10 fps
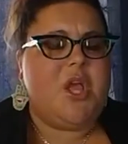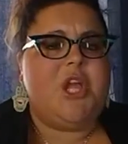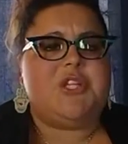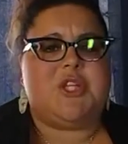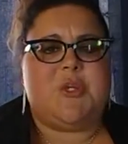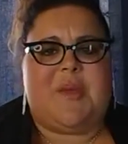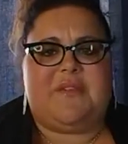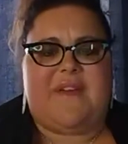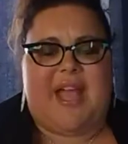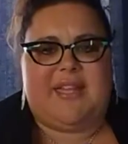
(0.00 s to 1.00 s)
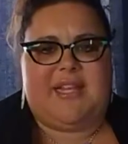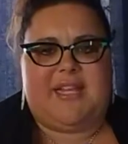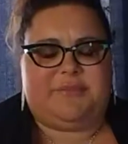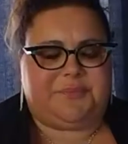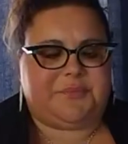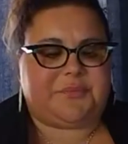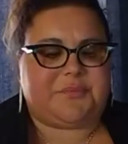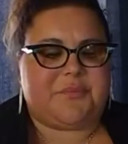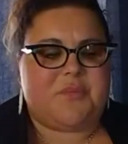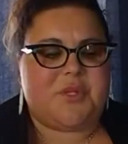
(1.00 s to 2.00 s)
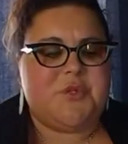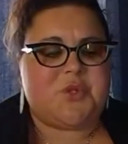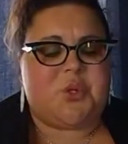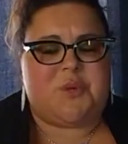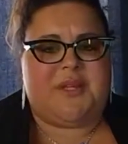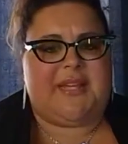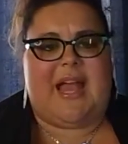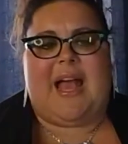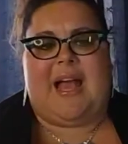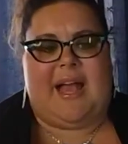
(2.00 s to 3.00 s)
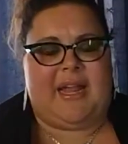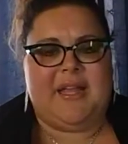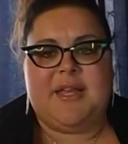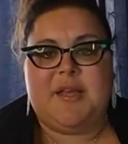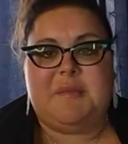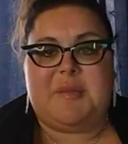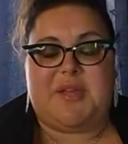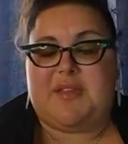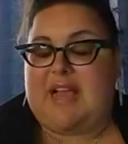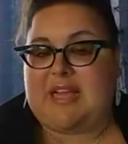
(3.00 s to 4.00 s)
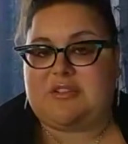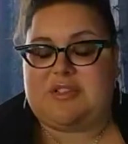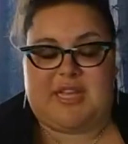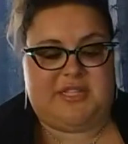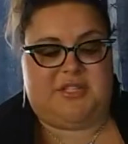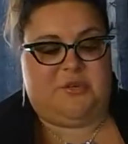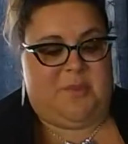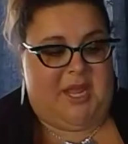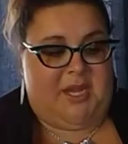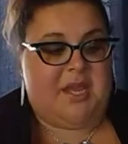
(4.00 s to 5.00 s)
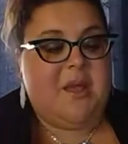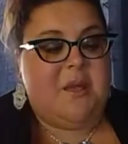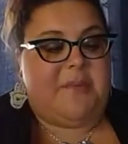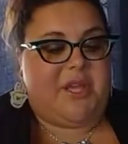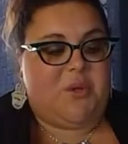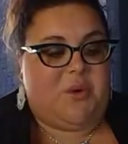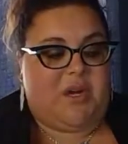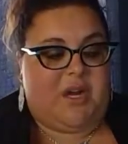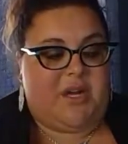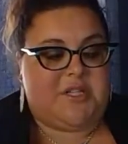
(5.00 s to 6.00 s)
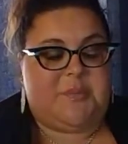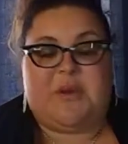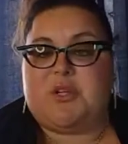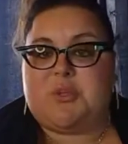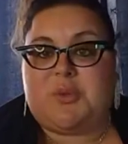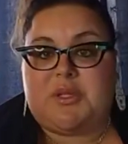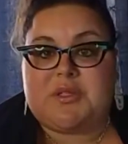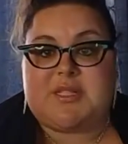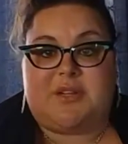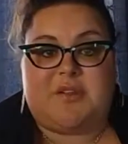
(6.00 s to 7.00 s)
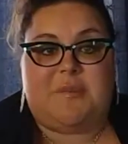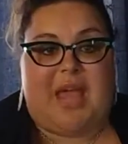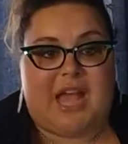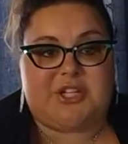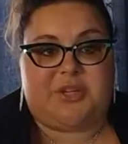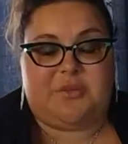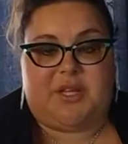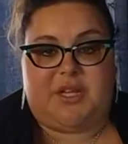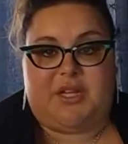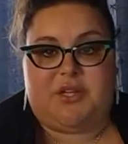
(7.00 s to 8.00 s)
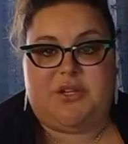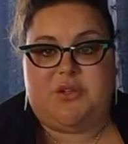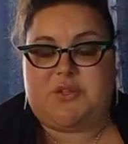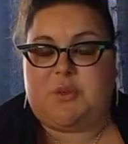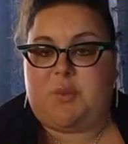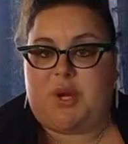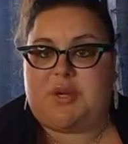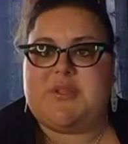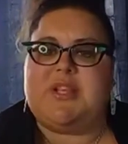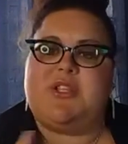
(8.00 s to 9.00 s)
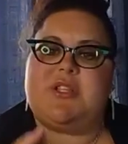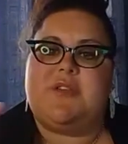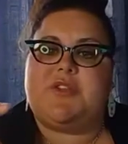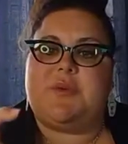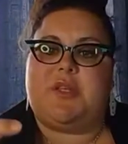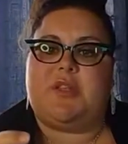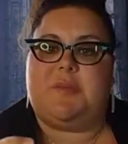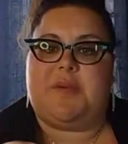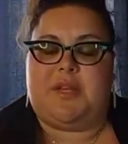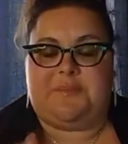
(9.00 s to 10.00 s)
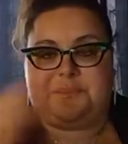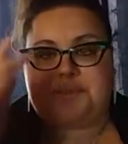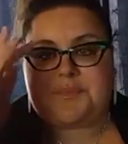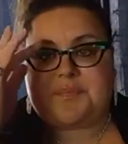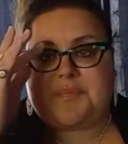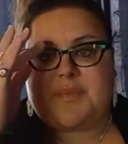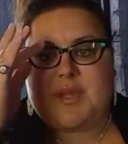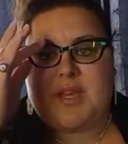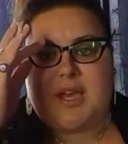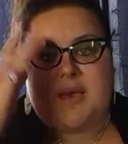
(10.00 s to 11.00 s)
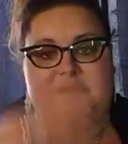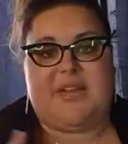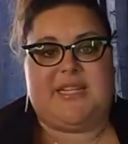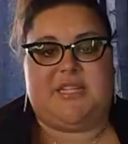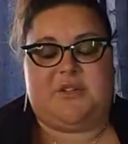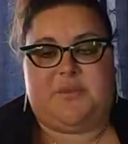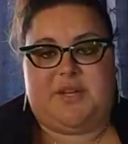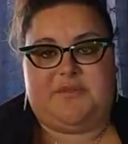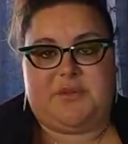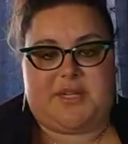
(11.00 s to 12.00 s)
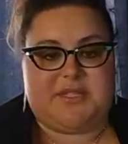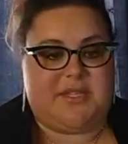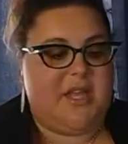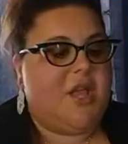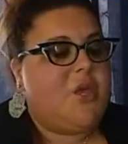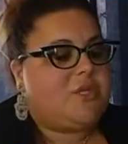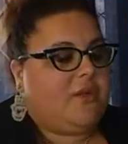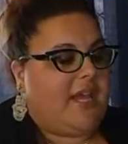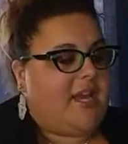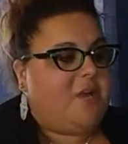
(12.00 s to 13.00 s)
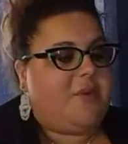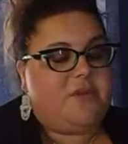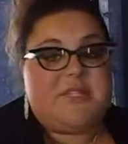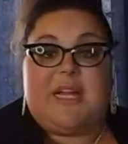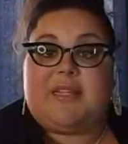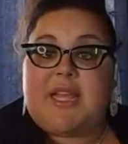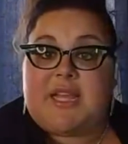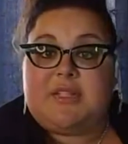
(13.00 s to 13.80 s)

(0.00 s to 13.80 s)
So you may find that you score really high, maybe in the exercise domain, but your spiritual and self-compassion really could use some work. So that just gives you a little bit of an idea of where to focus. So again, I'll post that link